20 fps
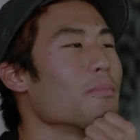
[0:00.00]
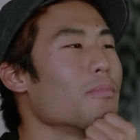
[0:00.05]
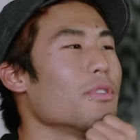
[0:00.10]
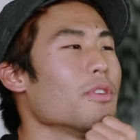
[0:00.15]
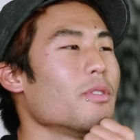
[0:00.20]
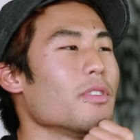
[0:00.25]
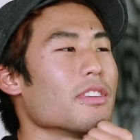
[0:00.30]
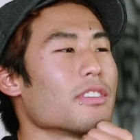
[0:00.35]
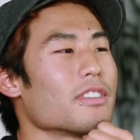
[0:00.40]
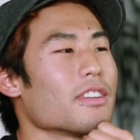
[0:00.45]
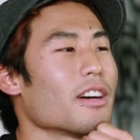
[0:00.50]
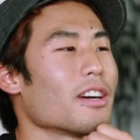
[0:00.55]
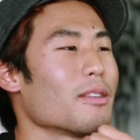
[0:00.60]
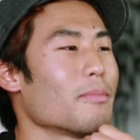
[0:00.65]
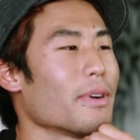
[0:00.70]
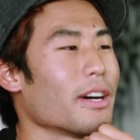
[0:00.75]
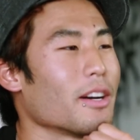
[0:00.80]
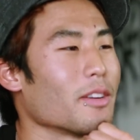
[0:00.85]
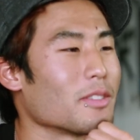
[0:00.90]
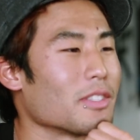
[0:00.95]
Beauty is not
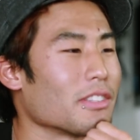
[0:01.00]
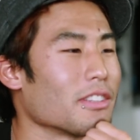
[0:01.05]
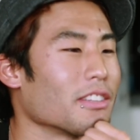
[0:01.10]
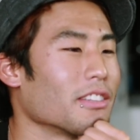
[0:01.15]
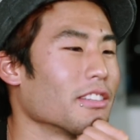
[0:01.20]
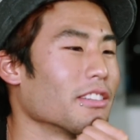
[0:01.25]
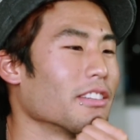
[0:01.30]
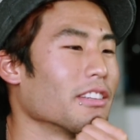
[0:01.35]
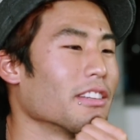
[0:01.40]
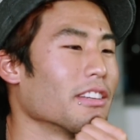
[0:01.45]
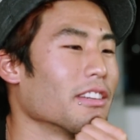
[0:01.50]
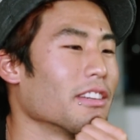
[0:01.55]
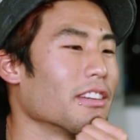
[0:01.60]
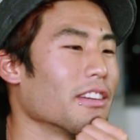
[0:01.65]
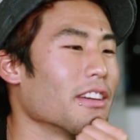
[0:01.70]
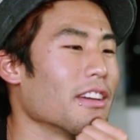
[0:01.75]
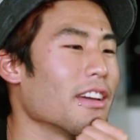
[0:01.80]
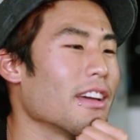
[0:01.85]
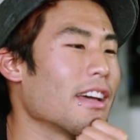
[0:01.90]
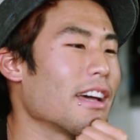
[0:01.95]
about
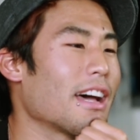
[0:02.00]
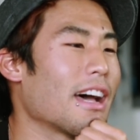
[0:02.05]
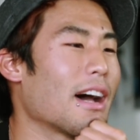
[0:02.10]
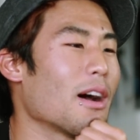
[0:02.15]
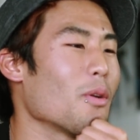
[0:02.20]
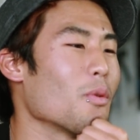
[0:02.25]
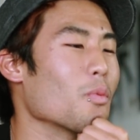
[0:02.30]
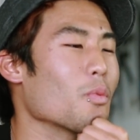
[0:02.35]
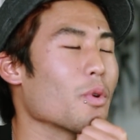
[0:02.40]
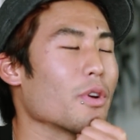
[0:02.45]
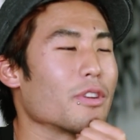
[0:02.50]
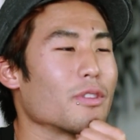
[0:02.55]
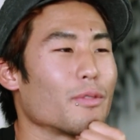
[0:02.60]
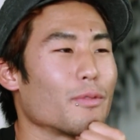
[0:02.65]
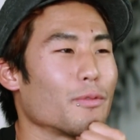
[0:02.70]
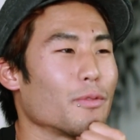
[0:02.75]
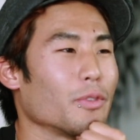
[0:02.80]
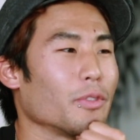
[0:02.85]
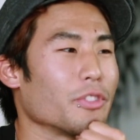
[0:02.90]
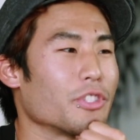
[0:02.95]
how
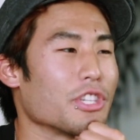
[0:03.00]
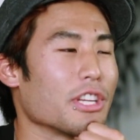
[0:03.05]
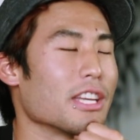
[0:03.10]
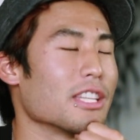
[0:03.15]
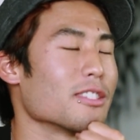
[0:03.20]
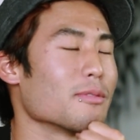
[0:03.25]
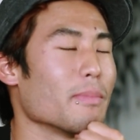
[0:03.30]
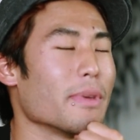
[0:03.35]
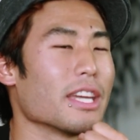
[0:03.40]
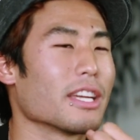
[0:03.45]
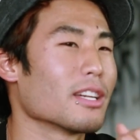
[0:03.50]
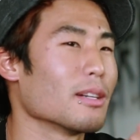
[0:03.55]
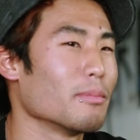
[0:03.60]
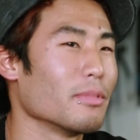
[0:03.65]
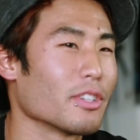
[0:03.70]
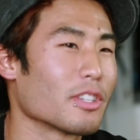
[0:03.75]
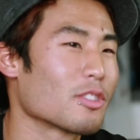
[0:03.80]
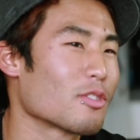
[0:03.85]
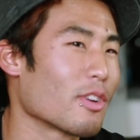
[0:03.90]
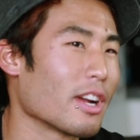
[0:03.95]
wonderful Jen's
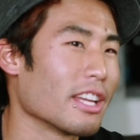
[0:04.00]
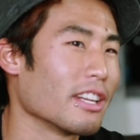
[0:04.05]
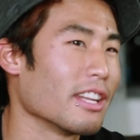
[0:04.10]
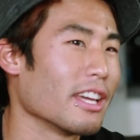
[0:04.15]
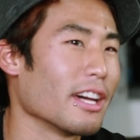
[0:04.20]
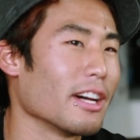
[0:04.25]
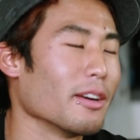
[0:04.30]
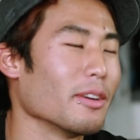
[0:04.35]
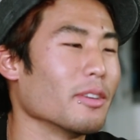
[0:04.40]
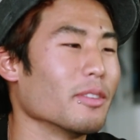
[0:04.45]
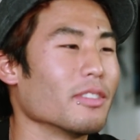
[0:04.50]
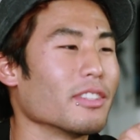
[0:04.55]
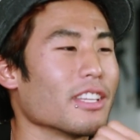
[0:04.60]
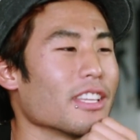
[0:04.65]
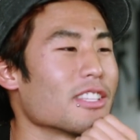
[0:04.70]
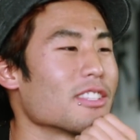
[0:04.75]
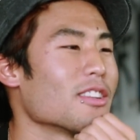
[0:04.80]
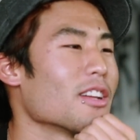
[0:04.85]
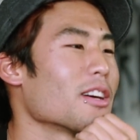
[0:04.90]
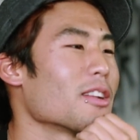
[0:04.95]
makeup looks right now.
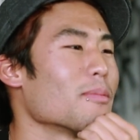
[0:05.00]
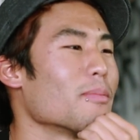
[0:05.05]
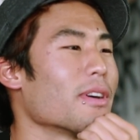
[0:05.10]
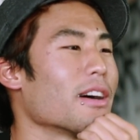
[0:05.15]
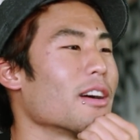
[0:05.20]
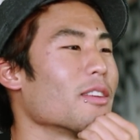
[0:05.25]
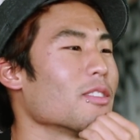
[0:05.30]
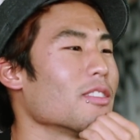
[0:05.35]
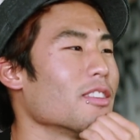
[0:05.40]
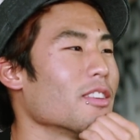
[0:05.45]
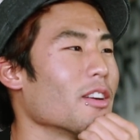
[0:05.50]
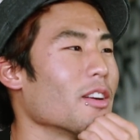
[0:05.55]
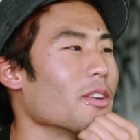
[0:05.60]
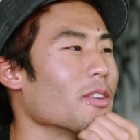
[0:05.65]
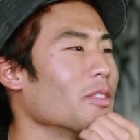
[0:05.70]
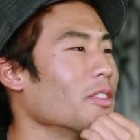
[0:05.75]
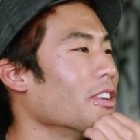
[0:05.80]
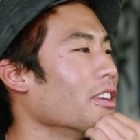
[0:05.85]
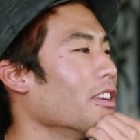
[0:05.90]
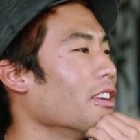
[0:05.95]
It's not about, you
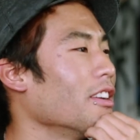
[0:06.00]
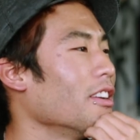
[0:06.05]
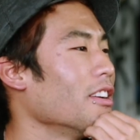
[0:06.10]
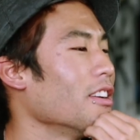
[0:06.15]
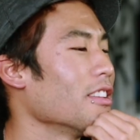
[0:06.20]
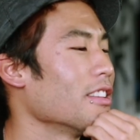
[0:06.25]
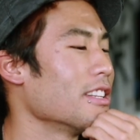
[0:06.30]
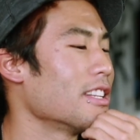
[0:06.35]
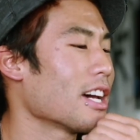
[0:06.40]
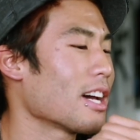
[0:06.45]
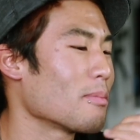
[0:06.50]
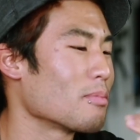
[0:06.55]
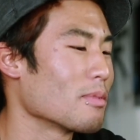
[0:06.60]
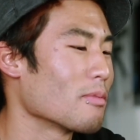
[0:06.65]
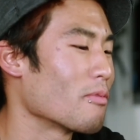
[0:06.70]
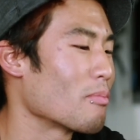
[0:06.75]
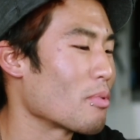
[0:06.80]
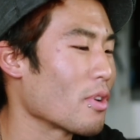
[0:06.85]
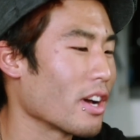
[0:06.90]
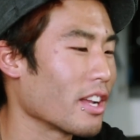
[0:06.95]
know, the types
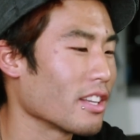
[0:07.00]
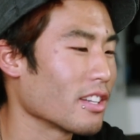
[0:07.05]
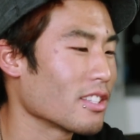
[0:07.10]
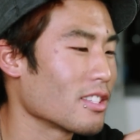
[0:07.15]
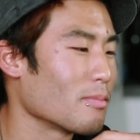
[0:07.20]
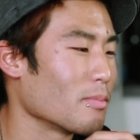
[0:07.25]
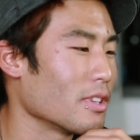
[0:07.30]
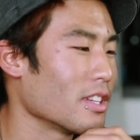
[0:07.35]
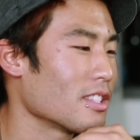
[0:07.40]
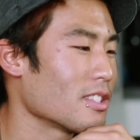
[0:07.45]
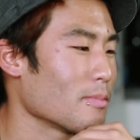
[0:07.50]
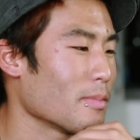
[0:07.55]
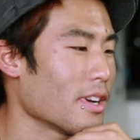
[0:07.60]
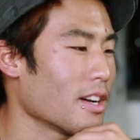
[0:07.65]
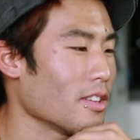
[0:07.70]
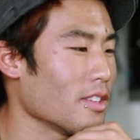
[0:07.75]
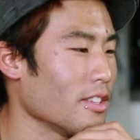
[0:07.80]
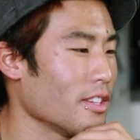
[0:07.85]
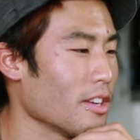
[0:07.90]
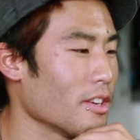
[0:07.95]
of products, but it's
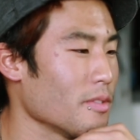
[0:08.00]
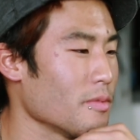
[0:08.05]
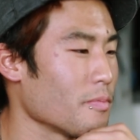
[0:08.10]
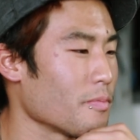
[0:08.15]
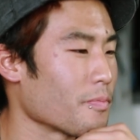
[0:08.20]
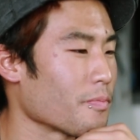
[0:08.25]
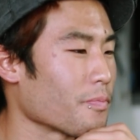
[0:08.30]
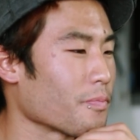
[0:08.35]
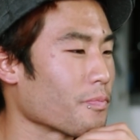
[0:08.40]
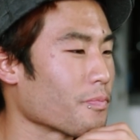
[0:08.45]
about, you know,